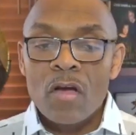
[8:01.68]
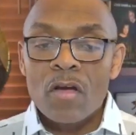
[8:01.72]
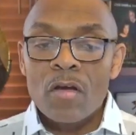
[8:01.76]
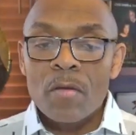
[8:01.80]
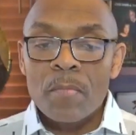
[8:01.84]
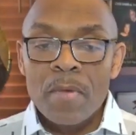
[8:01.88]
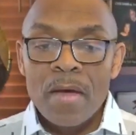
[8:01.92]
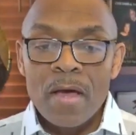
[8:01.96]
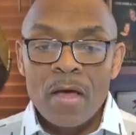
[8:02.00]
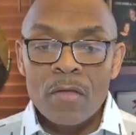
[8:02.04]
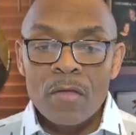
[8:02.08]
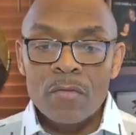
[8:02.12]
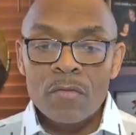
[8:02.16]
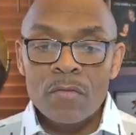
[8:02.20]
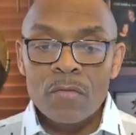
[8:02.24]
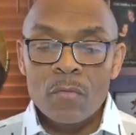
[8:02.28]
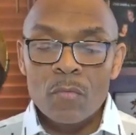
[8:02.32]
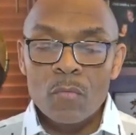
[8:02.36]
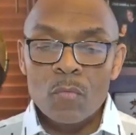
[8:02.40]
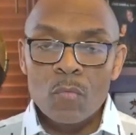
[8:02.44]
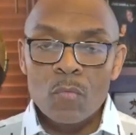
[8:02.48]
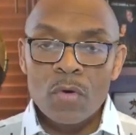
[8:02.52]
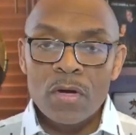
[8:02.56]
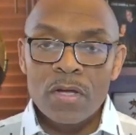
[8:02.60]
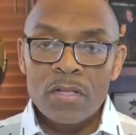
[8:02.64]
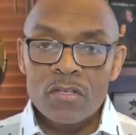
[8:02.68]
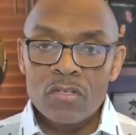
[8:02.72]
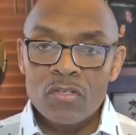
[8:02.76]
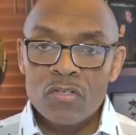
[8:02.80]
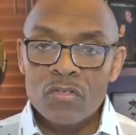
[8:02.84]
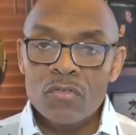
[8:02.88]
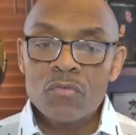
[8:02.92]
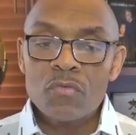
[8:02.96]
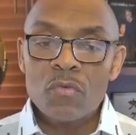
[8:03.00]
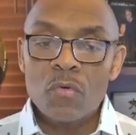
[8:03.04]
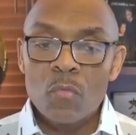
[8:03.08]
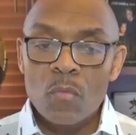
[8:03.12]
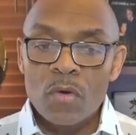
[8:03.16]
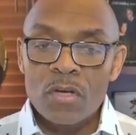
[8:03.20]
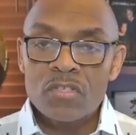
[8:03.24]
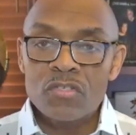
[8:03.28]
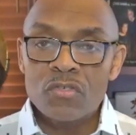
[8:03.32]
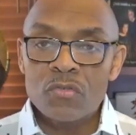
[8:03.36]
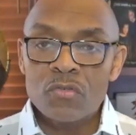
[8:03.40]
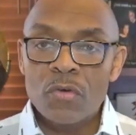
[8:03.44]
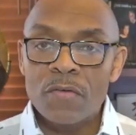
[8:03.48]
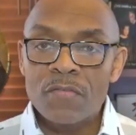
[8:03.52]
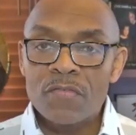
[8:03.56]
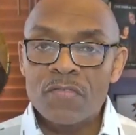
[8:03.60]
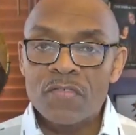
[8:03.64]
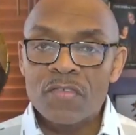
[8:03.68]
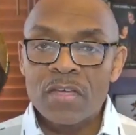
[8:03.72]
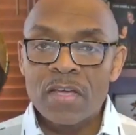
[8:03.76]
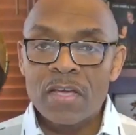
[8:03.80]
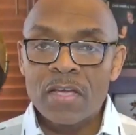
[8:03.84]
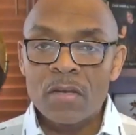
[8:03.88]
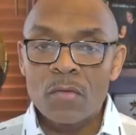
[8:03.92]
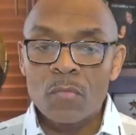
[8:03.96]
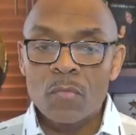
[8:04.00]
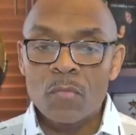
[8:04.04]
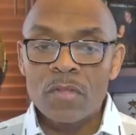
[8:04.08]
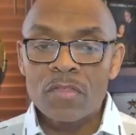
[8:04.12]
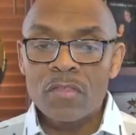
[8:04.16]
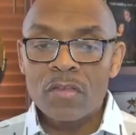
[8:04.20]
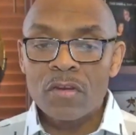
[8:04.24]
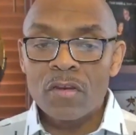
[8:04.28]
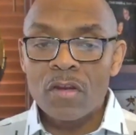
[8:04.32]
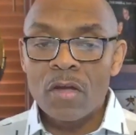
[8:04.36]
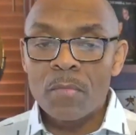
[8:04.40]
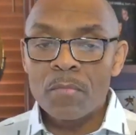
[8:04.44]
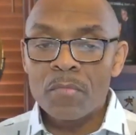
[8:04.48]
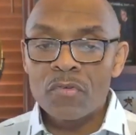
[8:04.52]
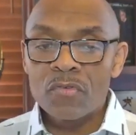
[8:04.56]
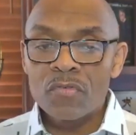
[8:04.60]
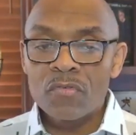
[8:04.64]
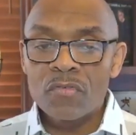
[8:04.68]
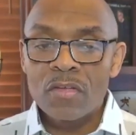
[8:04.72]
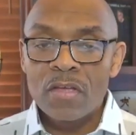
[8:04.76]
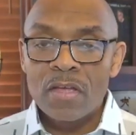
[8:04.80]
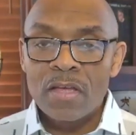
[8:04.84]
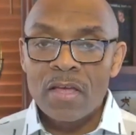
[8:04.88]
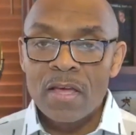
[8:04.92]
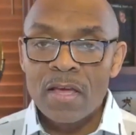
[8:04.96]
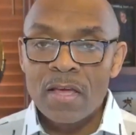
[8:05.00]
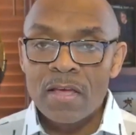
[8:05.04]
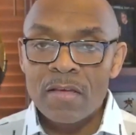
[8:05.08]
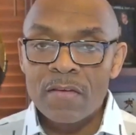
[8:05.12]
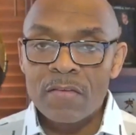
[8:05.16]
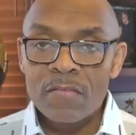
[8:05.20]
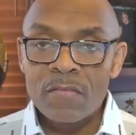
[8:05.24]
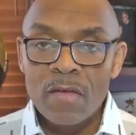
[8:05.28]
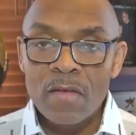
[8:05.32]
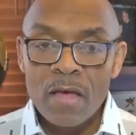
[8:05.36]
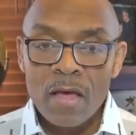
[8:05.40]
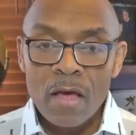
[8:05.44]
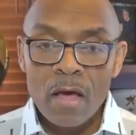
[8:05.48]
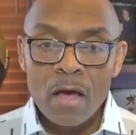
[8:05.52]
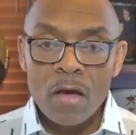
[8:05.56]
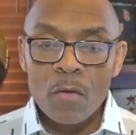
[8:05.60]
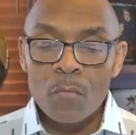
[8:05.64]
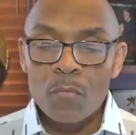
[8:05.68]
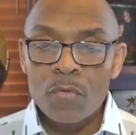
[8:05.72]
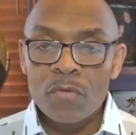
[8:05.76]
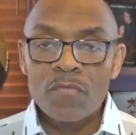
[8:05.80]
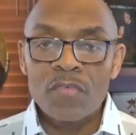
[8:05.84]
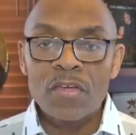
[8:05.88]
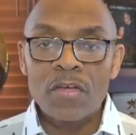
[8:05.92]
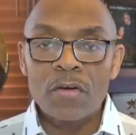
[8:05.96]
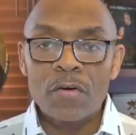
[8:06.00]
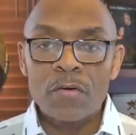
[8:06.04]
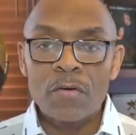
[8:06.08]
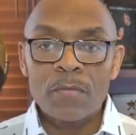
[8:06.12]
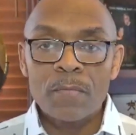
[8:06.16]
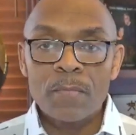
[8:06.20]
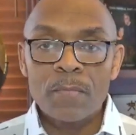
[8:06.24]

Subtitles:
about what you have seen and what the numbers have revealed.